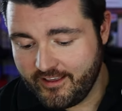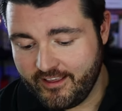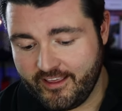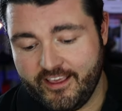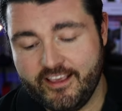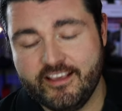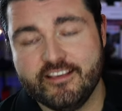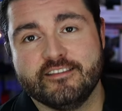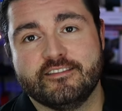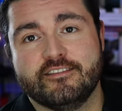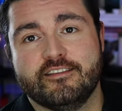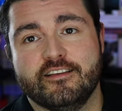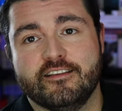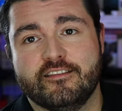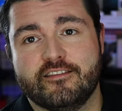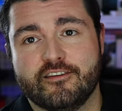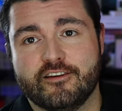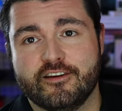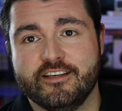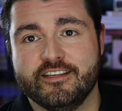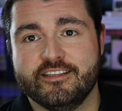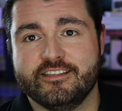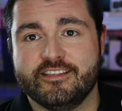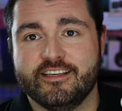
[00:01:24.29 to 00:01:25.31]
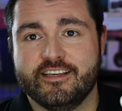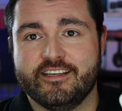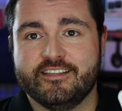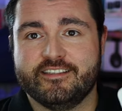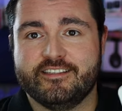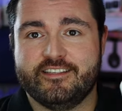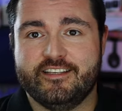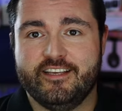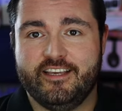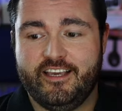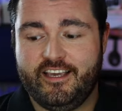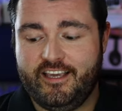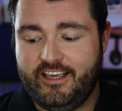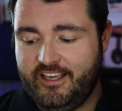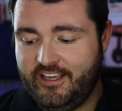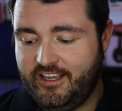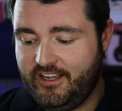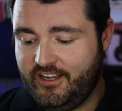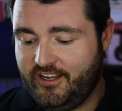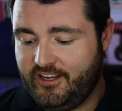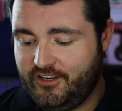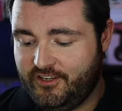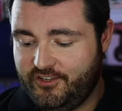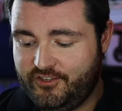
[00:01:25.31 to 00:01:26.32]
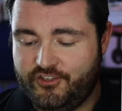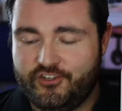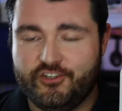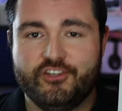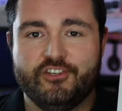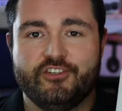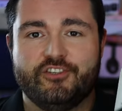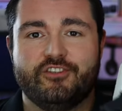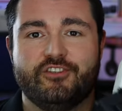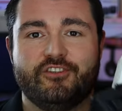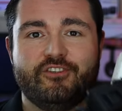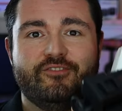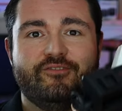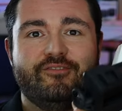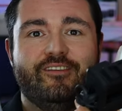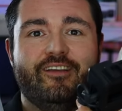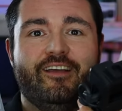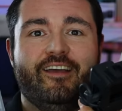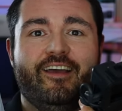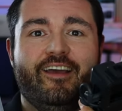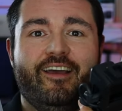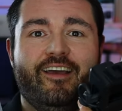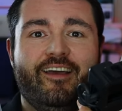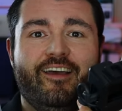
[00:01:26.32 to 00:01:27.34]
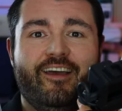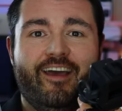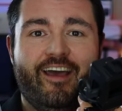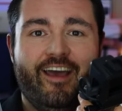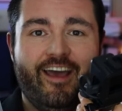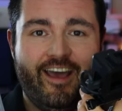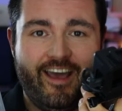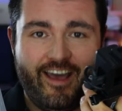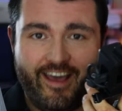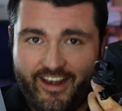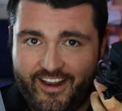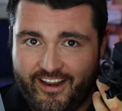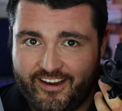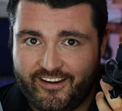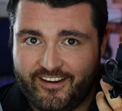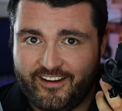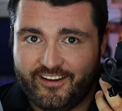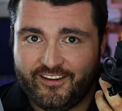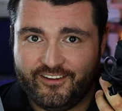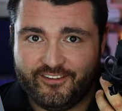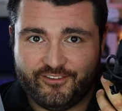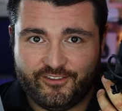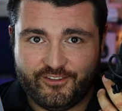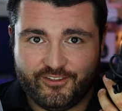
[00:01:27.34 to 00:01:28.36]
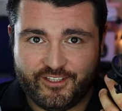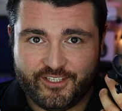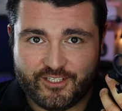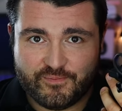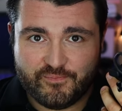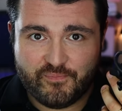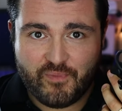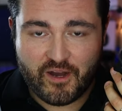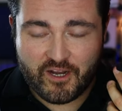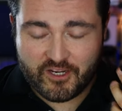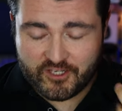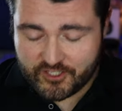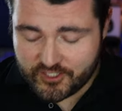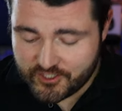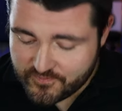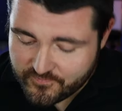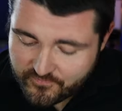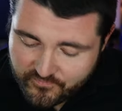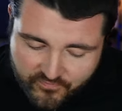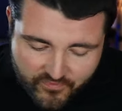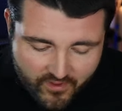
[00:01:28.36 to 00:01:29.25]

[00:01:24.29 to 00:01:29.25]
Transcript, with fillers: Insta three sixty just added to this bunch.